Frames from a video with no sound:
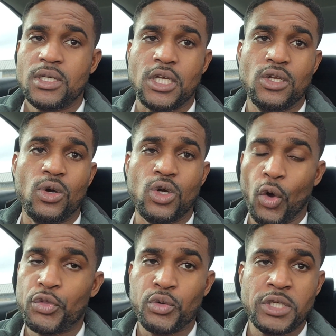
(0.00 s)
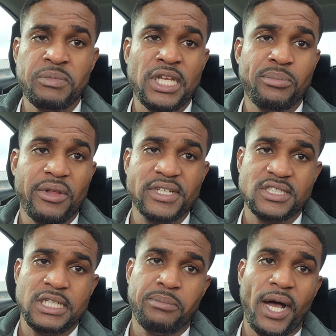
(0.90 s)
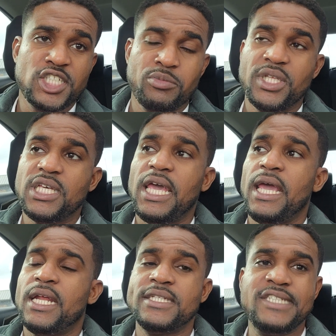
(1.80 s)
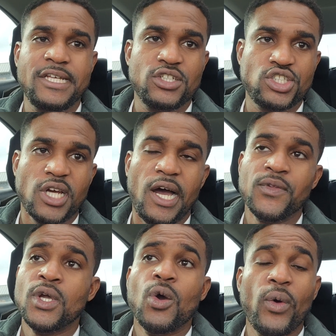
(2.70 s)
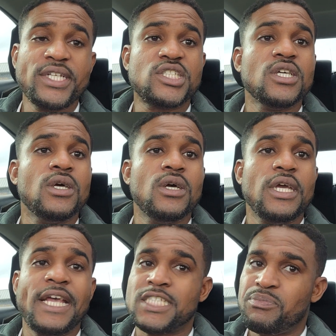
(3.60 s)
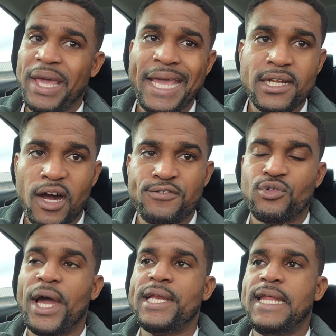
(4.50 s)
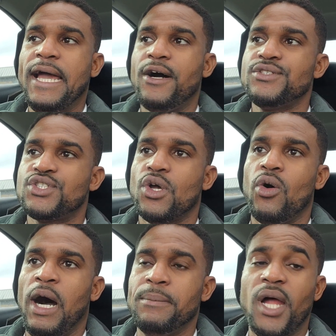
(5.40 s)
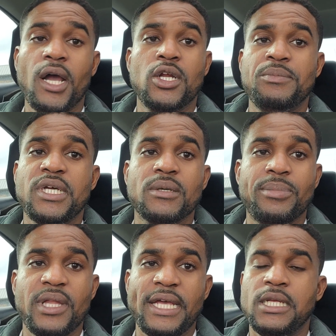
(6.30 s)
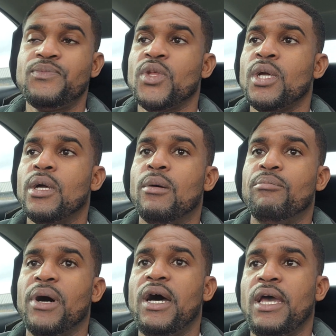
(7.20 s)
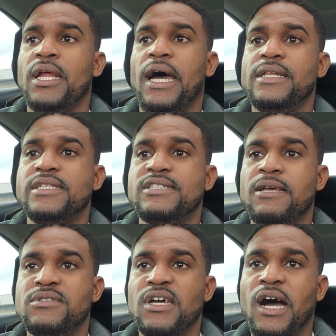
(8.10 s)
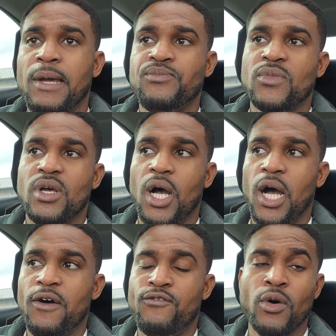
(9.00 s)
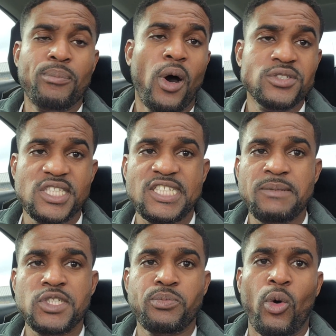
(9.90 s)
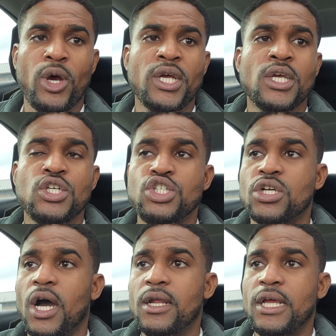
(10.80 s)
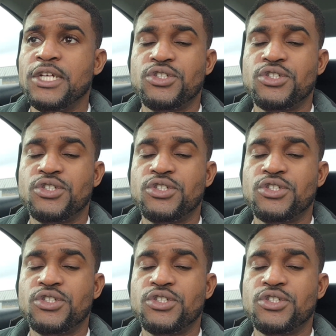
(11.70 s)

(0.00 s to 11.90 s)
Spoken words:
go through as many players as he possibly can and take the shot, which it's paying off right now. So I'm not going to be complaining. But at the same time, football is a team sport. You gotta